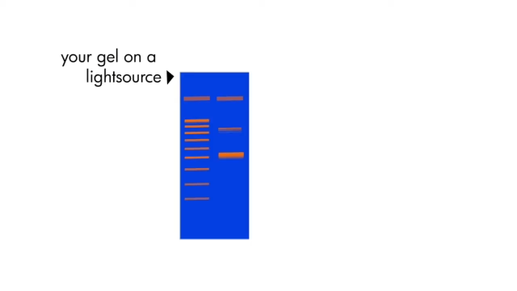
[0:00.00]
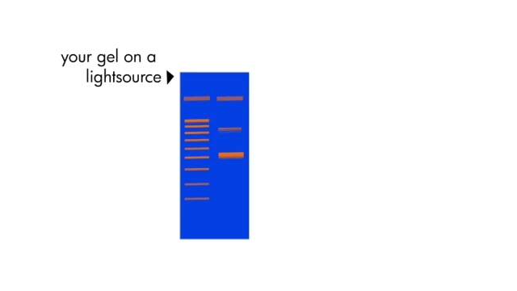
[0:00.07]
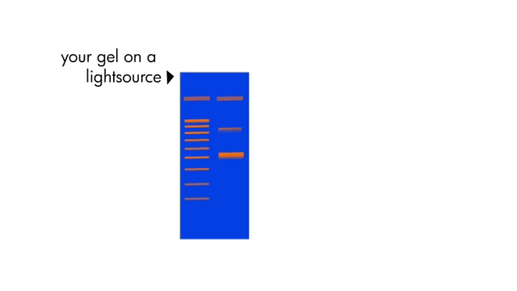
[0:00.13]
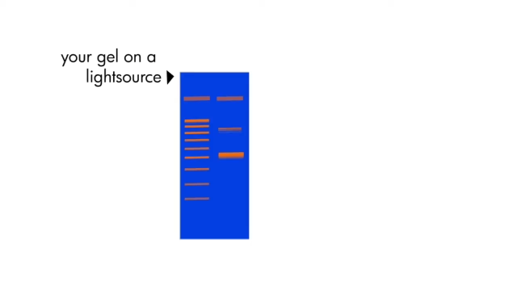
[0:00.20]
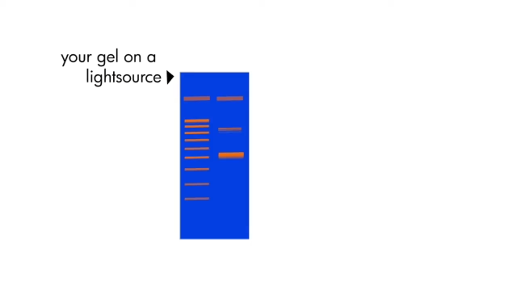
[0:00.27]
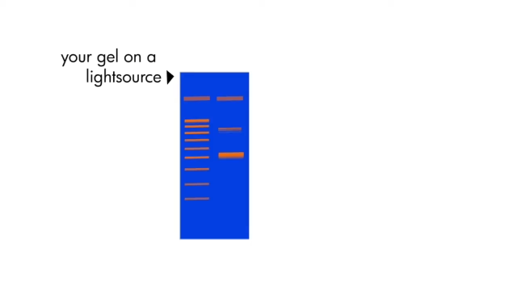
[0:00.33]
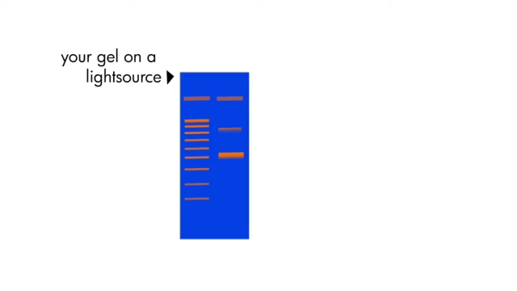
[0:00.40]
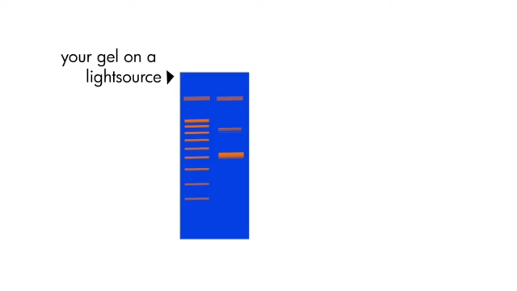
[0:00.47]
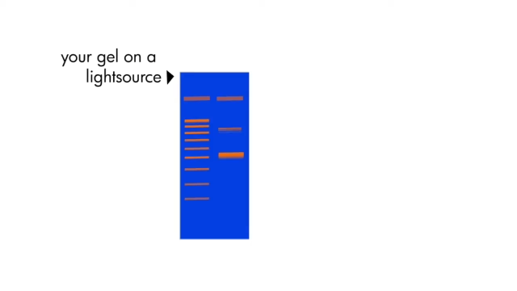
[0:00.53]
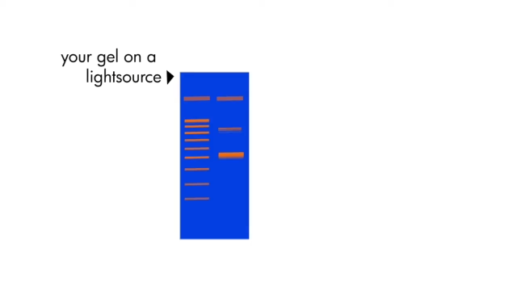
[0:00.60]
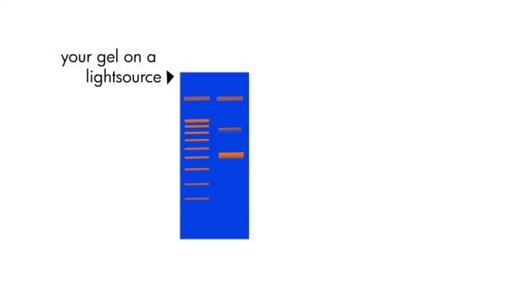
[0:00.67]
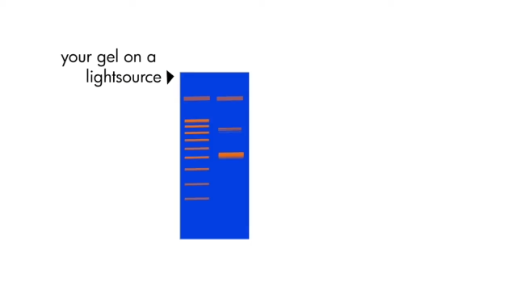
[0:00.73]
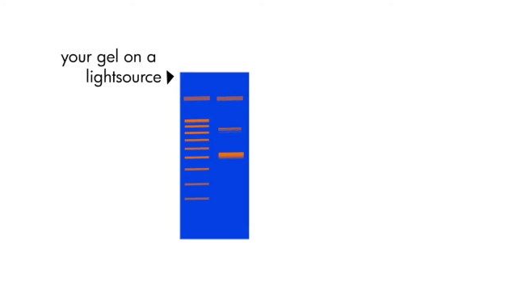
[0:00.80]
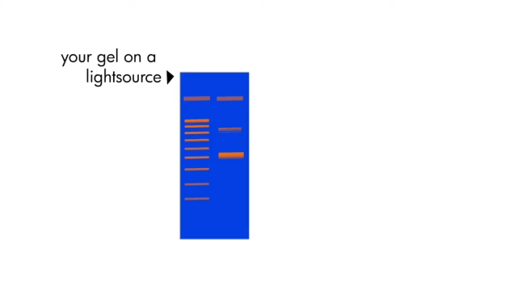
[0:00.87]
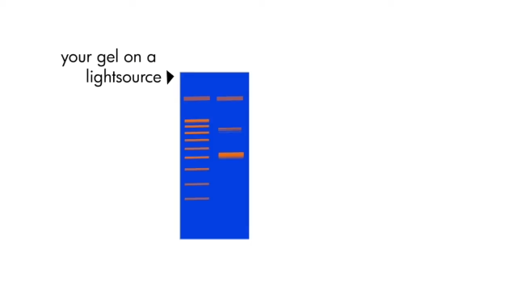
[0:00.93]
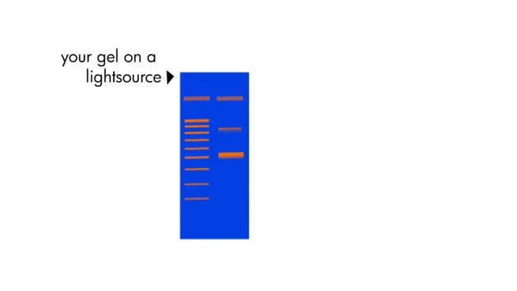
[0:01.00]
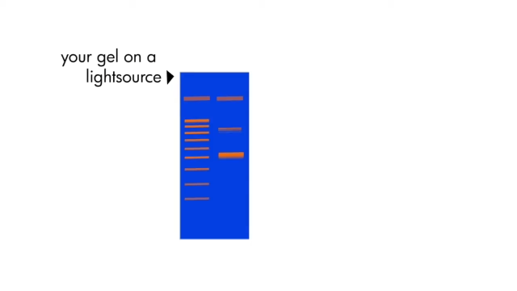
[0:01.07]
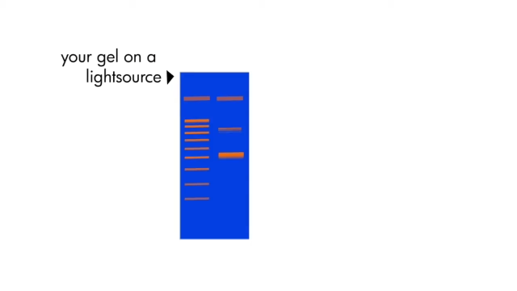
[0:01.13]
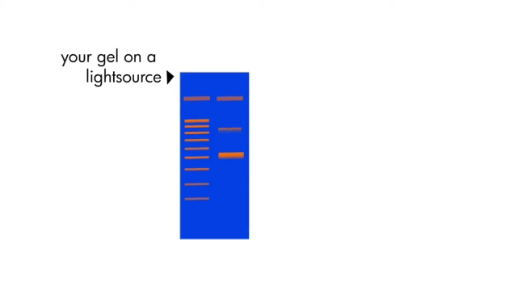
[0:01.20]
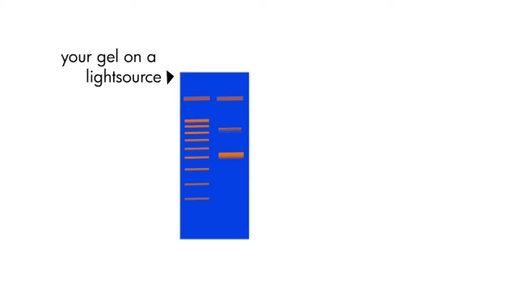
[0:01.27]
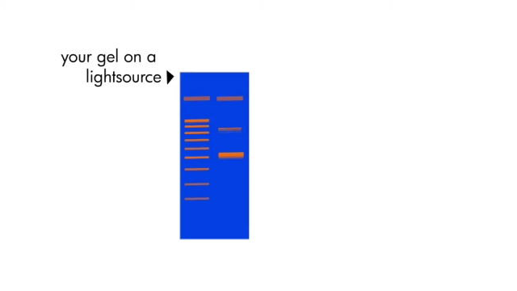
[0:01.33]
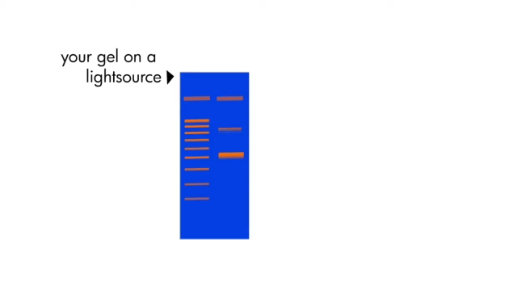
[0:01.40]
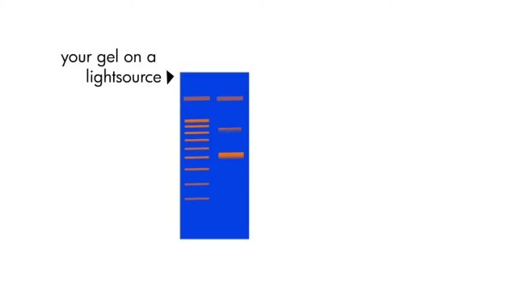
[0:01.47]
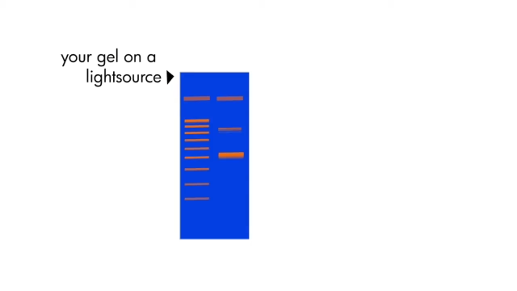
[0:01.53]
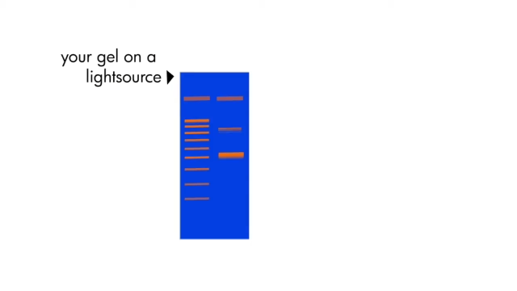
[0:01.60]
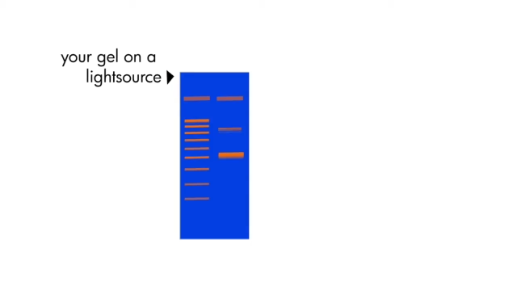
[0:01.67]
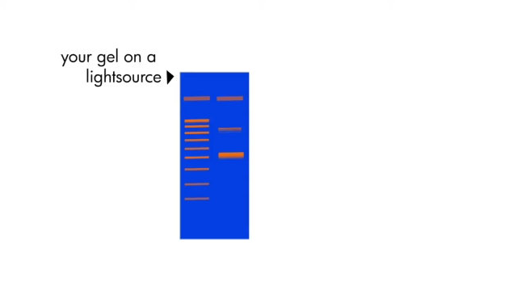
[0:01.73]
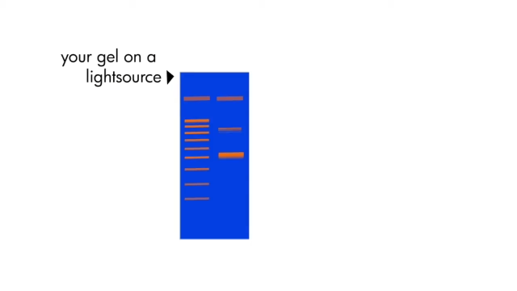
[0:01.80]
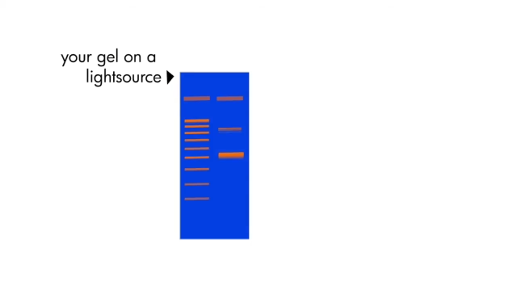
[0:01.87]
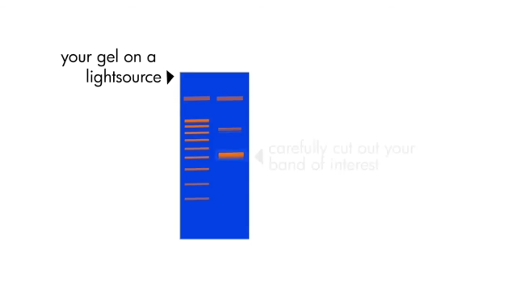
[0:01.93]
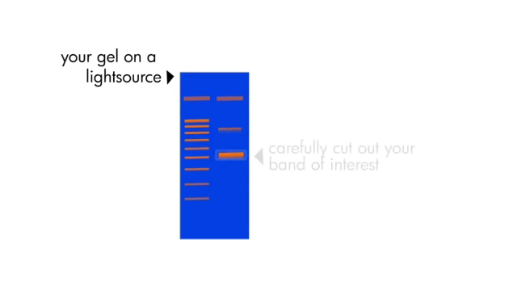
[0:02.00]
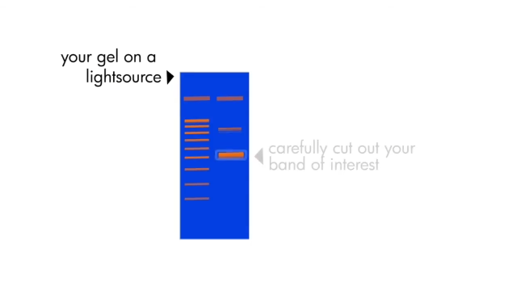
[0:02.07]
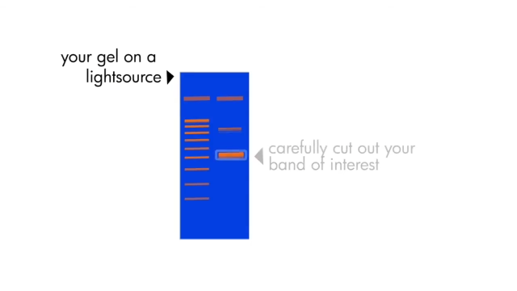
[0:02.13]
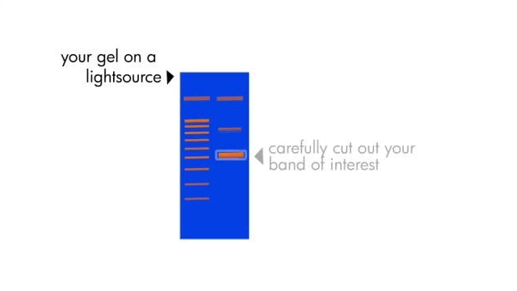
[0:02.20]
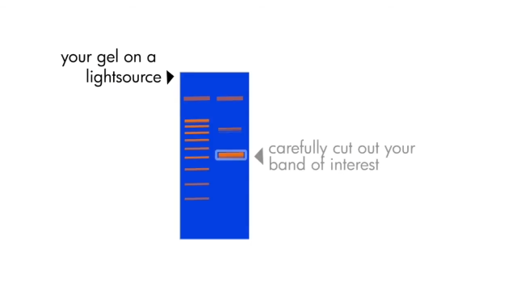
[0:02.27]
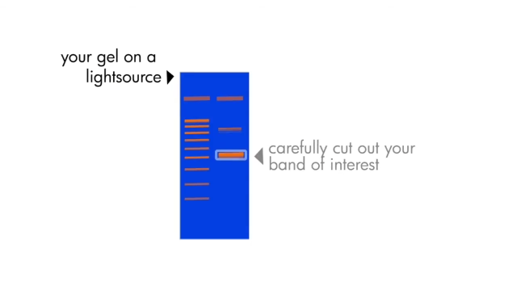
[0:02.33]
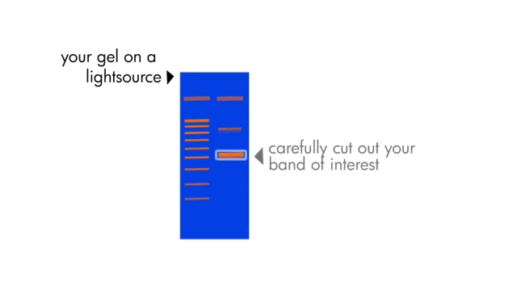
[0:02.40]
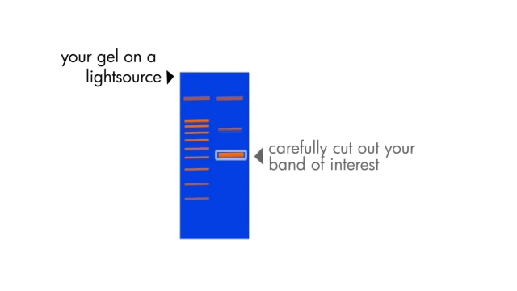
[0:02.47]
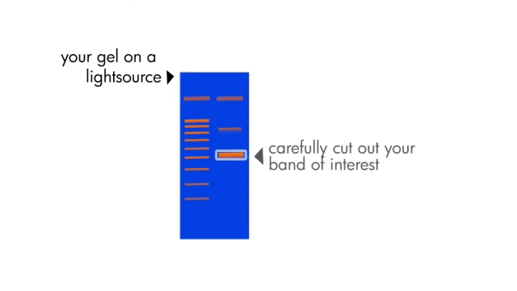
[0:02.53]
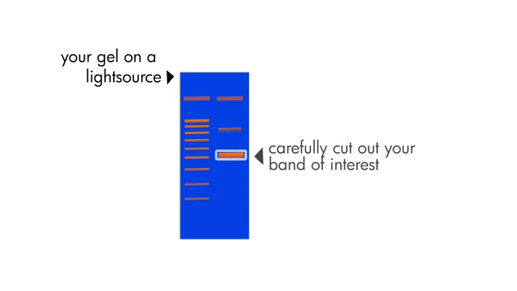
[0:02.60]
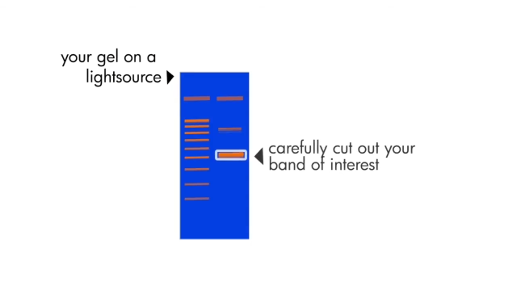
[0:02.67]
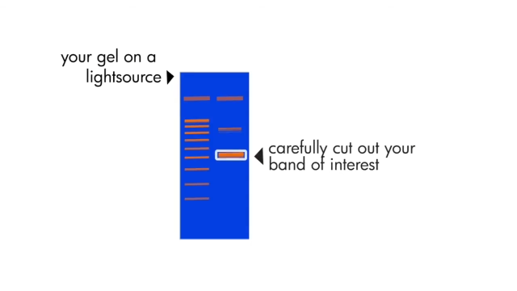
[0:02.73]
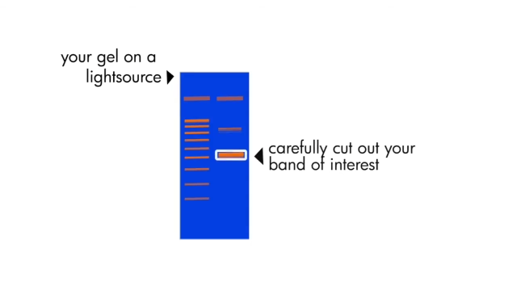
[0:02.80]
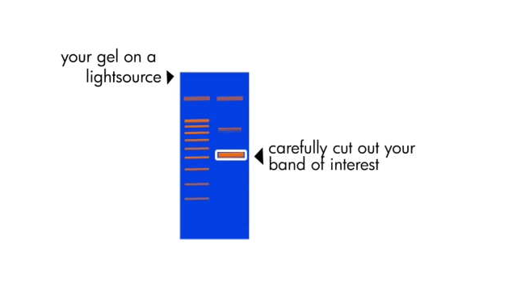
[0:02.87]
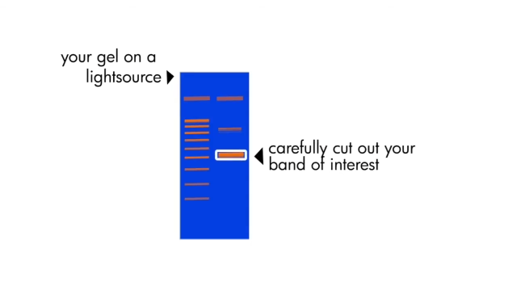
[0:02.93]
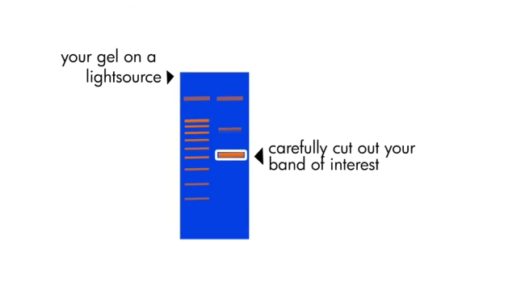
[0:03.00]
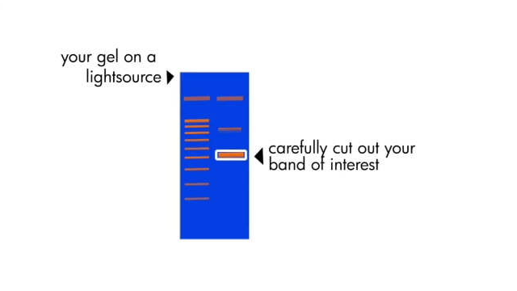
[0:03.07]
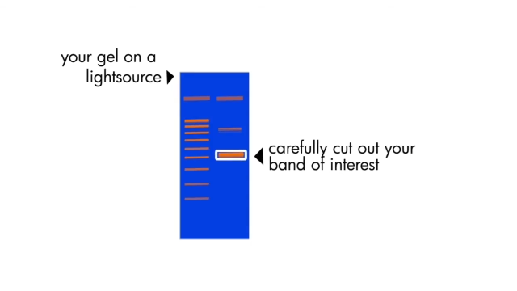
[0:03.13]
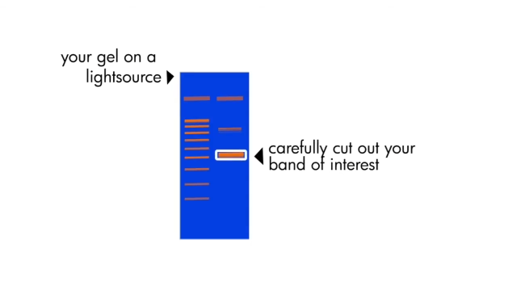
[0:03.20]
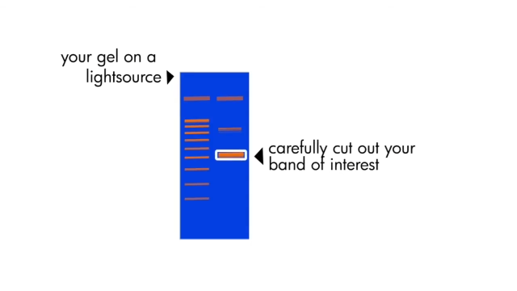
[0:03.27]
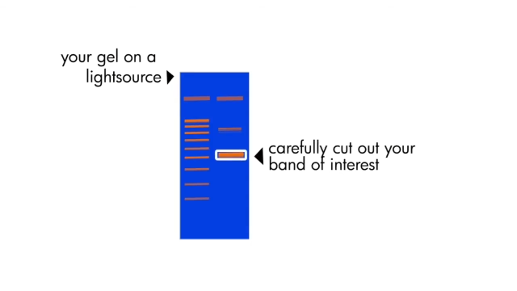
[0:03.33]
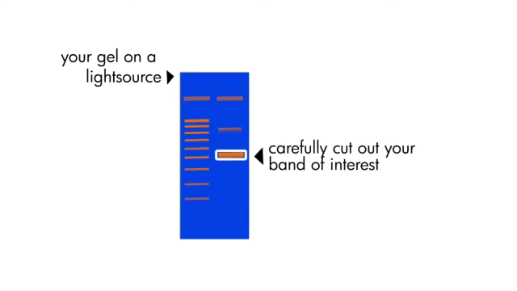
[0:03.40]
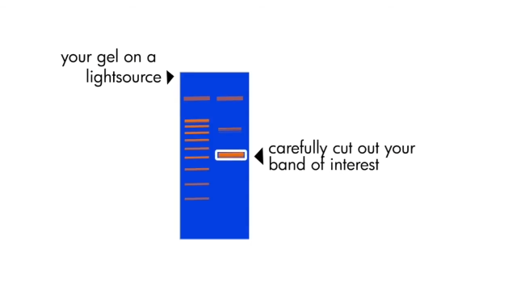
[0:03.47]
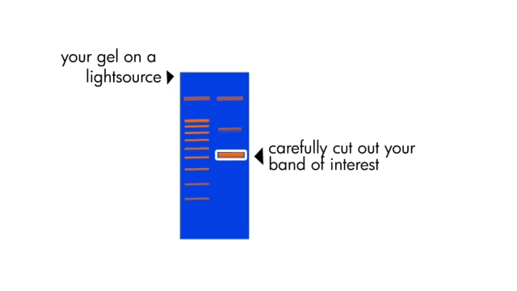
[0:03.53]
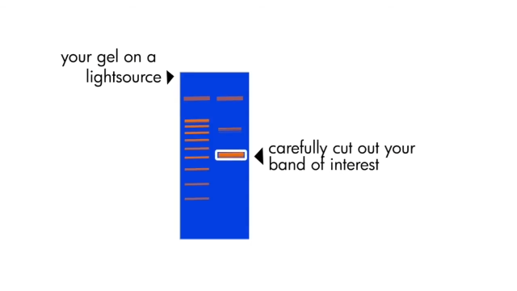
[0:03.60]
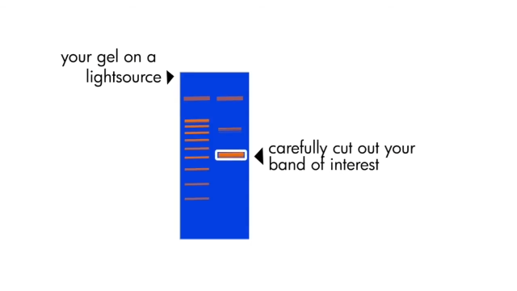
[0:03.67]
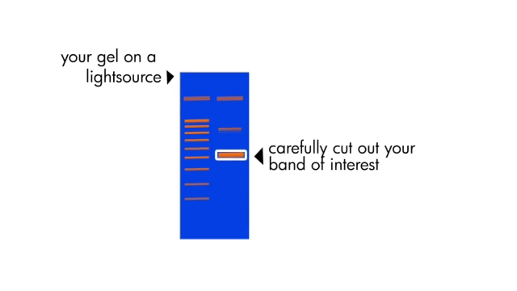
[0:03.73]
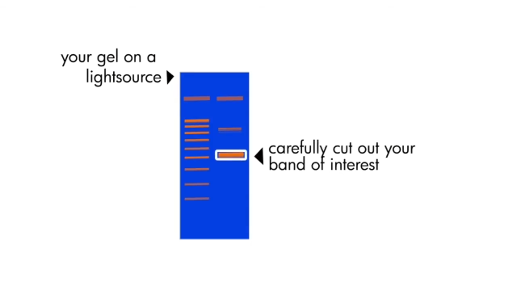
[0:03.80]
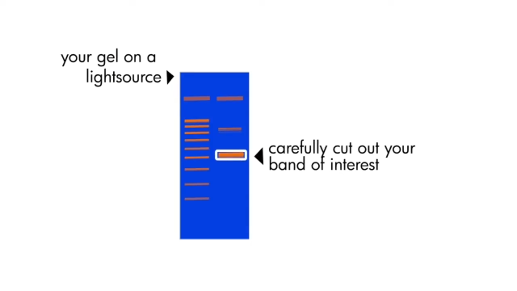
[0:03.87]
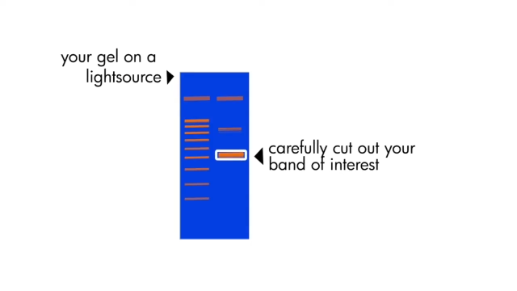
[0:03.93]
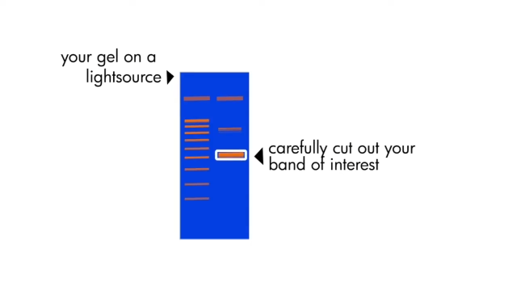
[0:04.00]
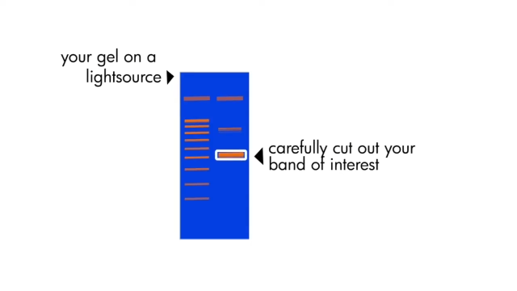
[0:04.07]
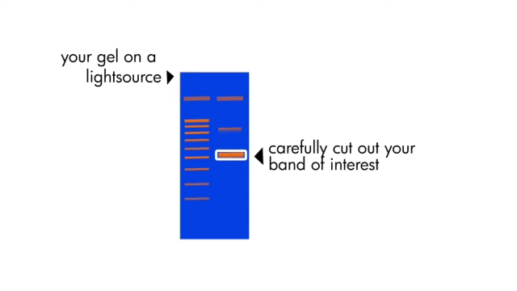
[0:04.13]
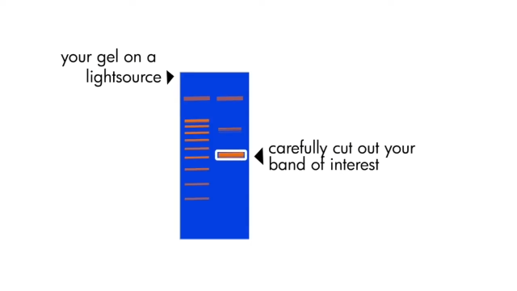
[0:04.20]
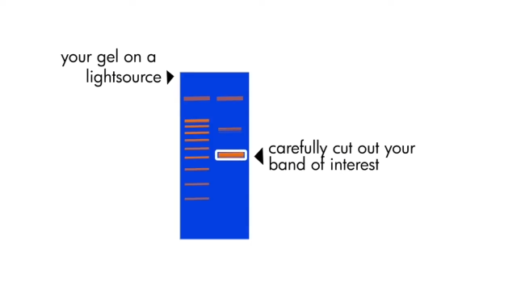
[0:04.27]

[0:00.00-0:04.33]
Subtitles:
(no speaker visible)